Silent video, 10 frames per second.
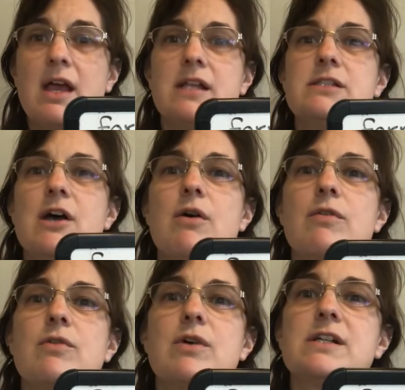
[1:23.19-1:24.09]
And so,
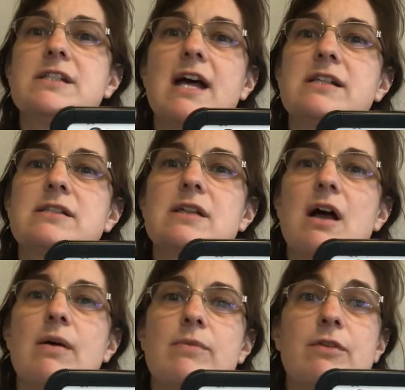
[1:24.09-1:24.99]
of course, that's
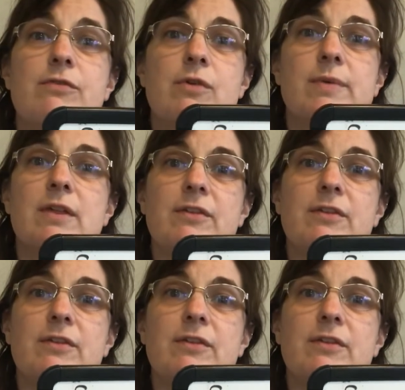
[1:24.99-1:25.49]
the formula